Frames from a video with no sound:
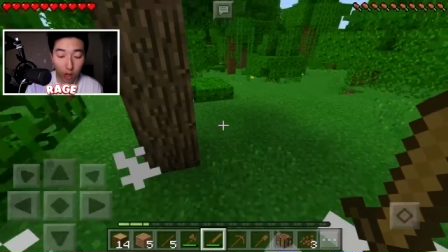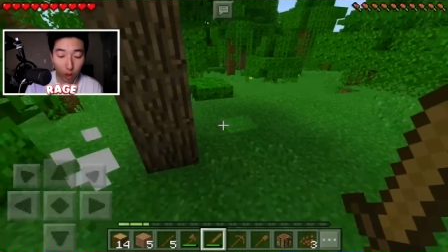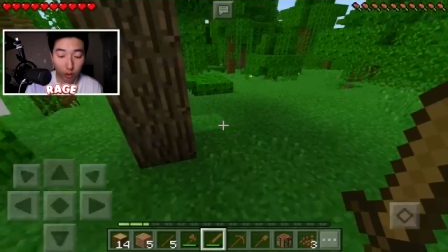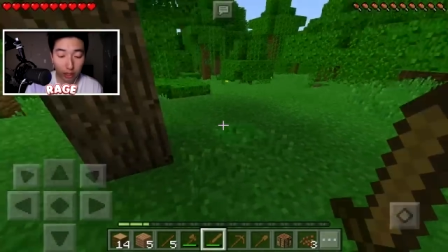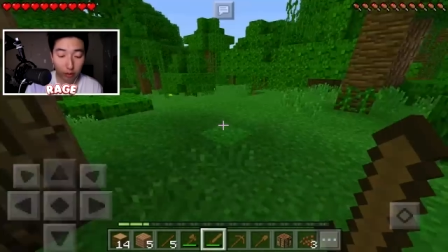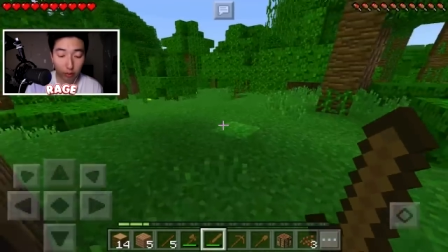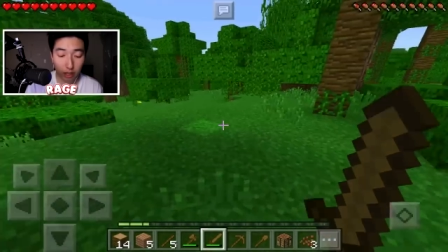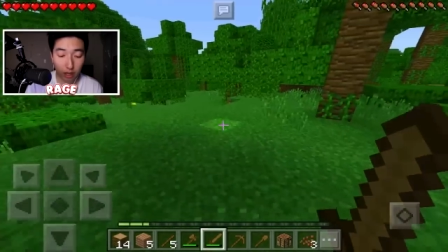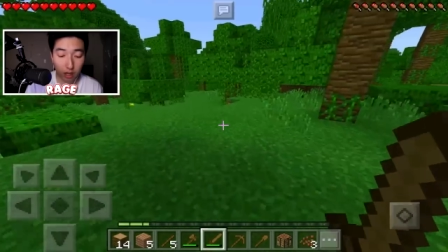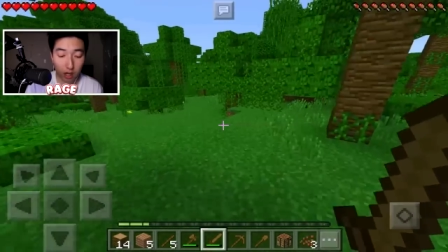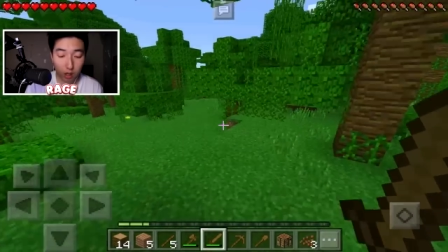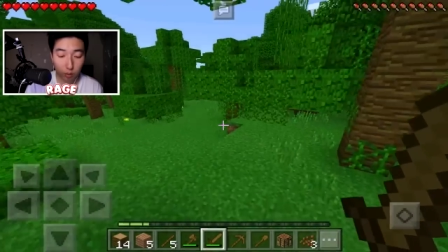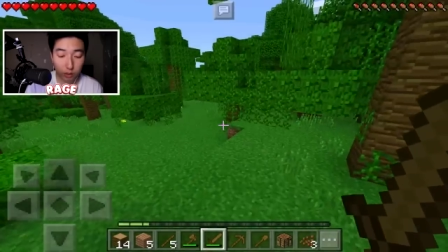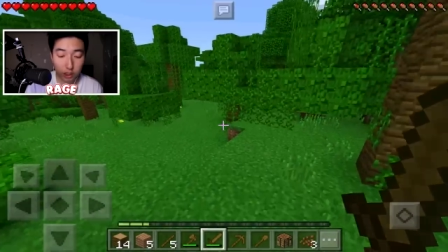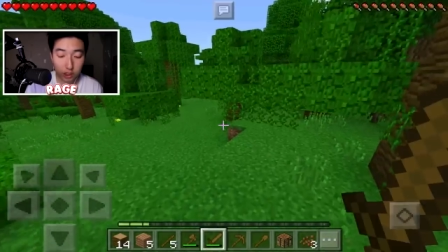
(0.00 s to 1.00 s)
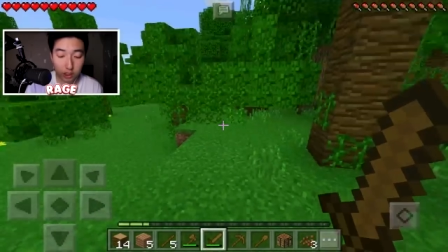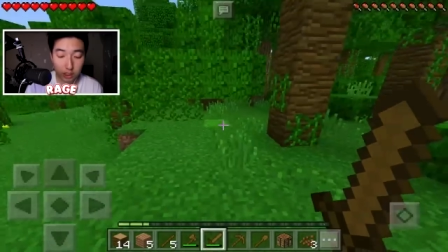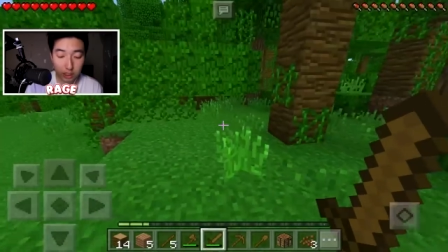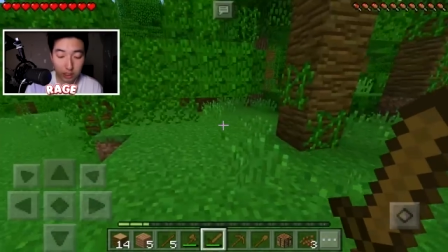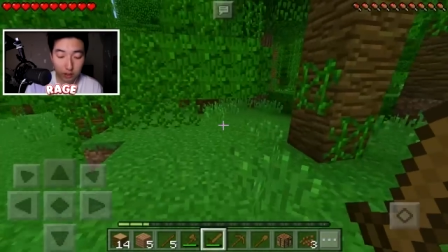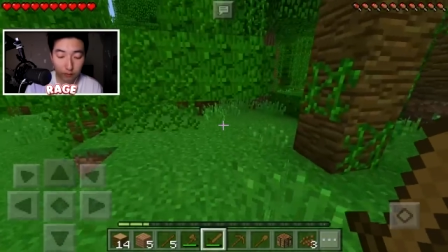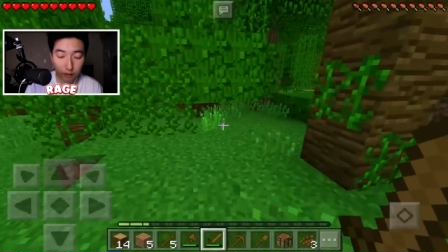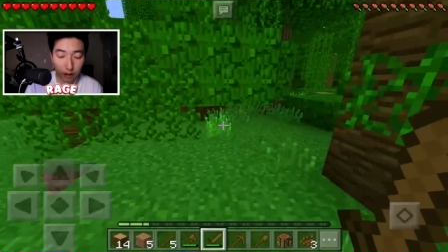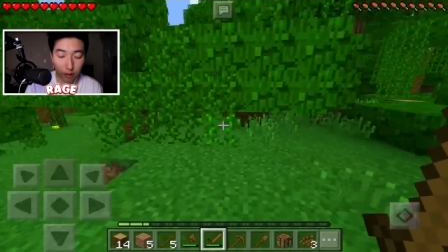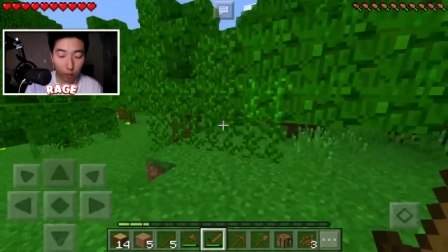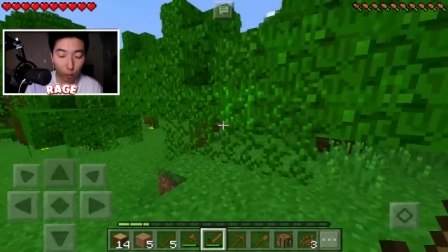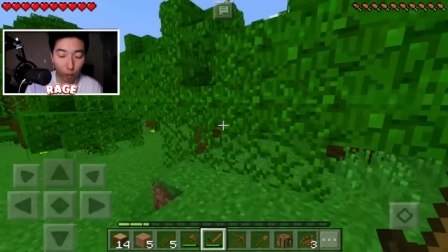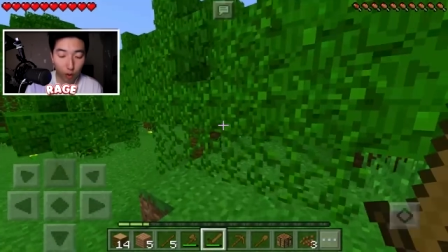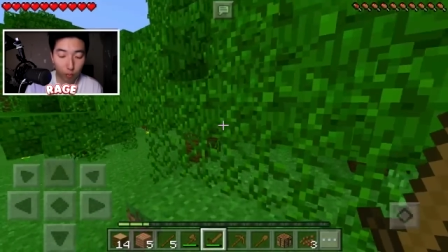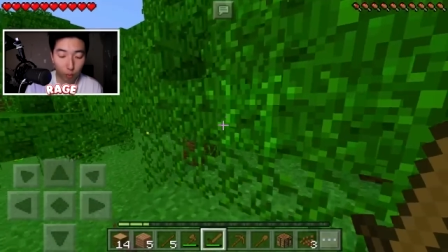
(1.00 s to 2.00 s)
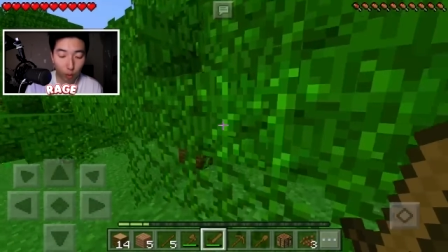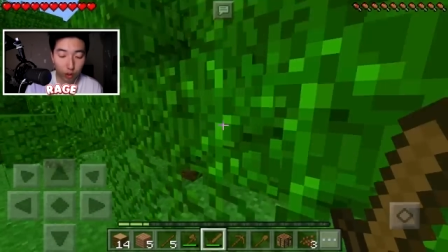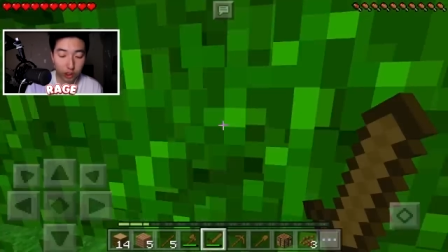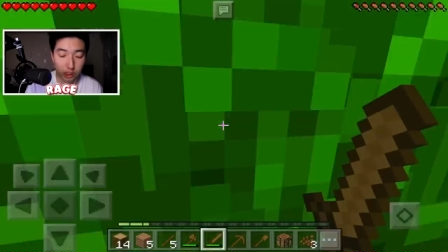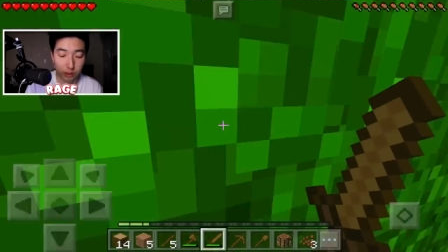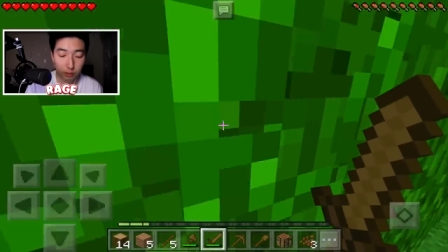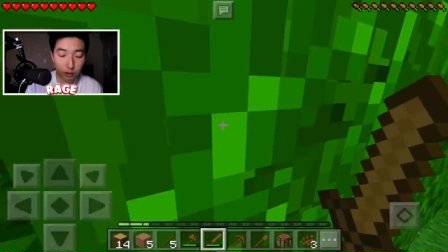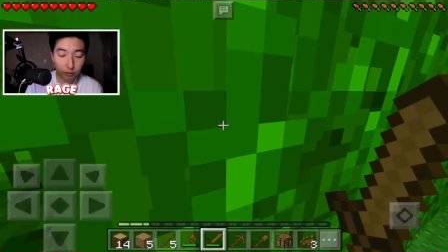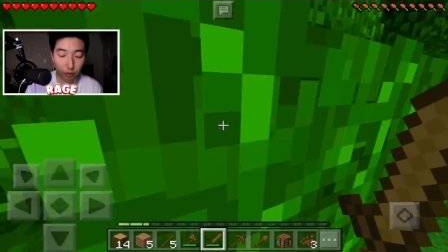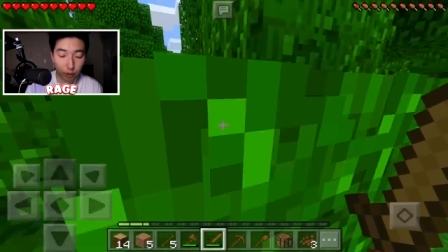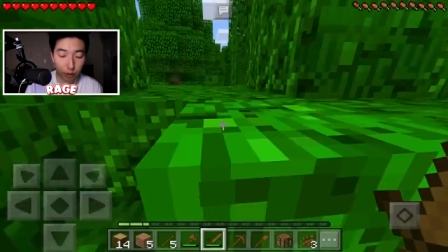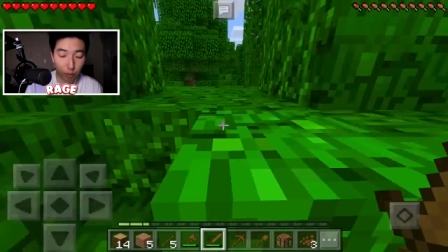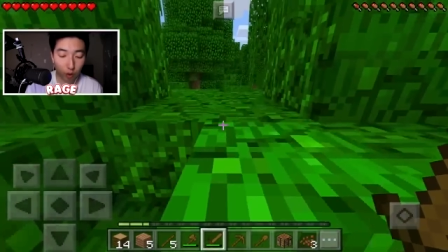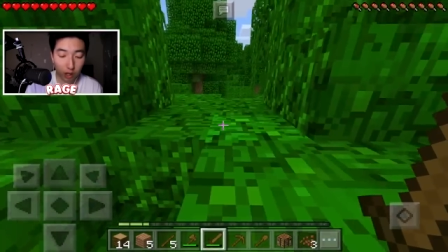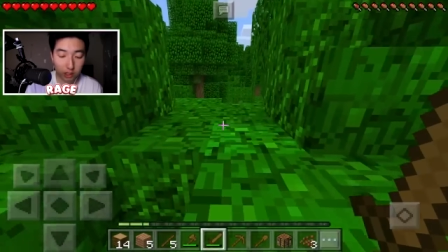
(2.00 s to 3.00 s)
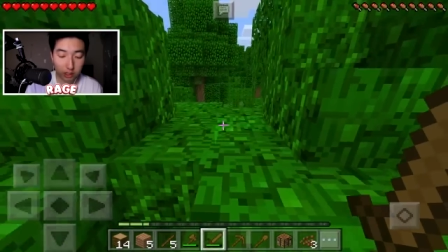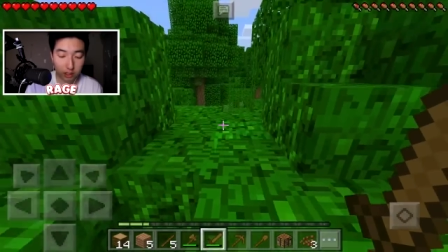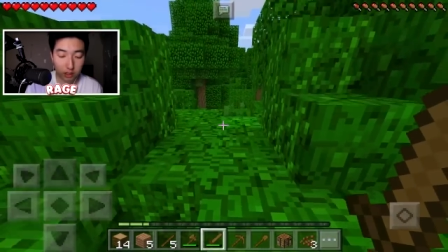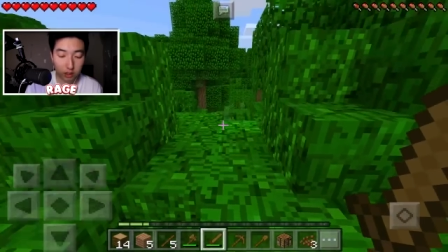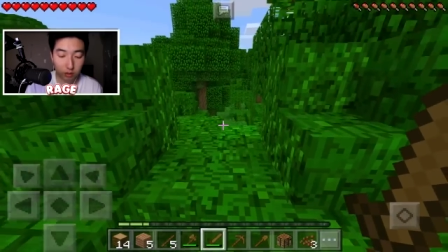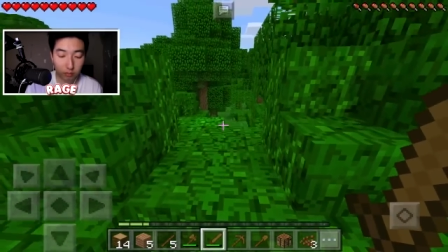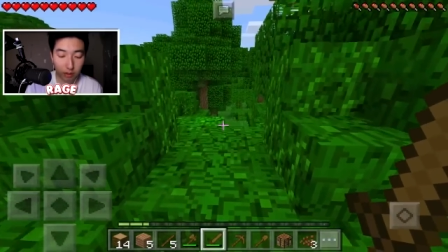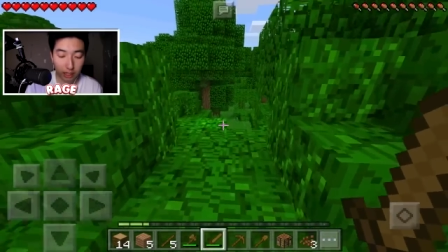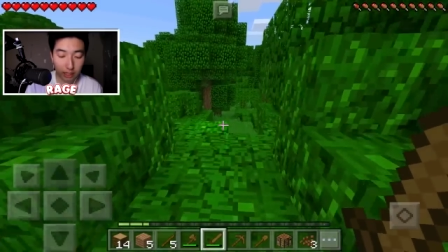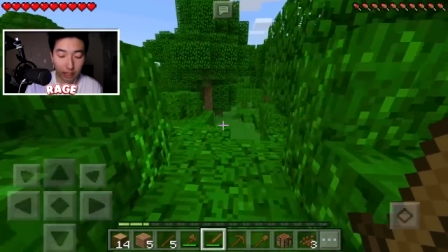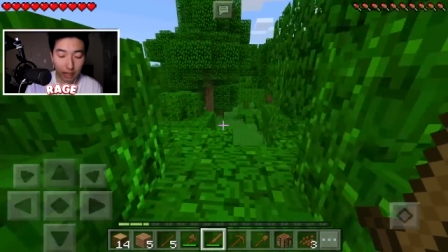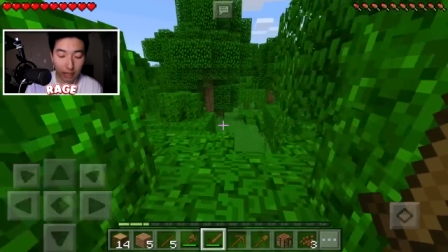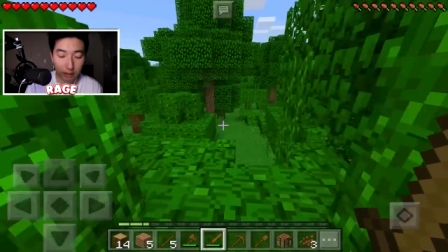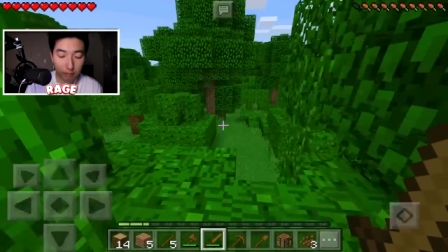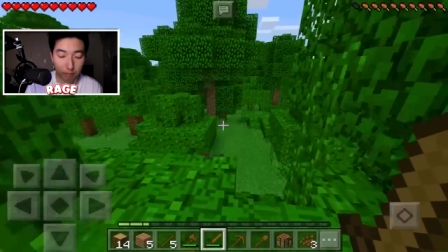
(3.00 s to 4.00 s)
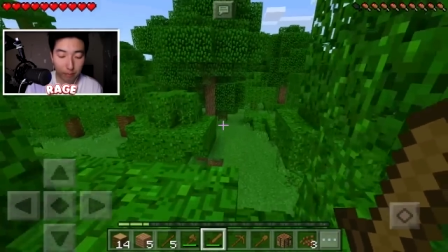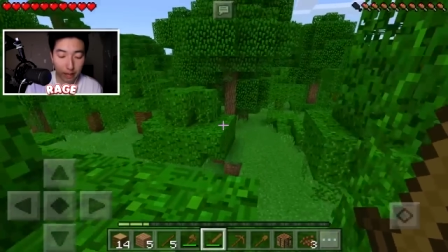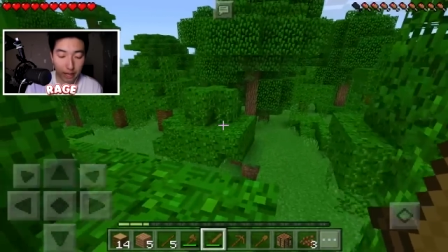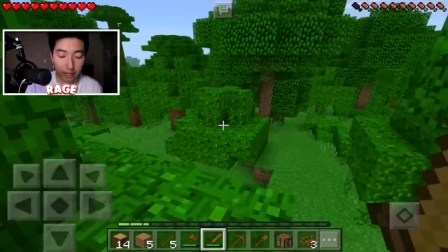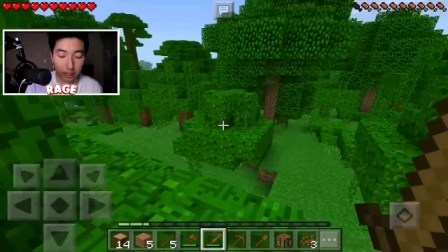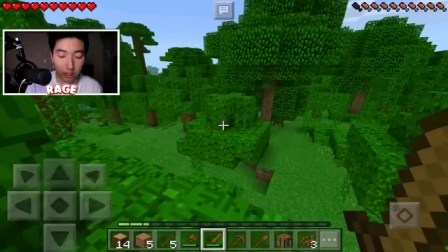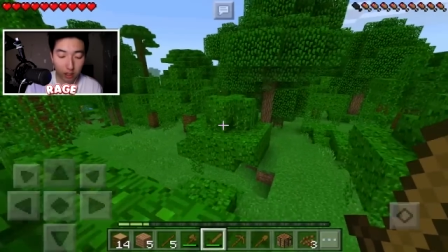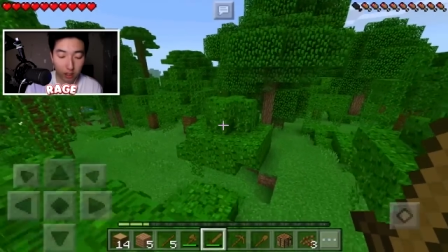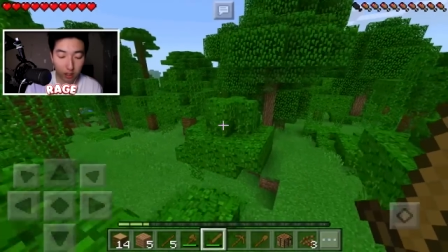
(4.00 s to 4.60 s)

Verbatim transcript: Okay, okay. We just need to find one more sheep if we want to make a bed.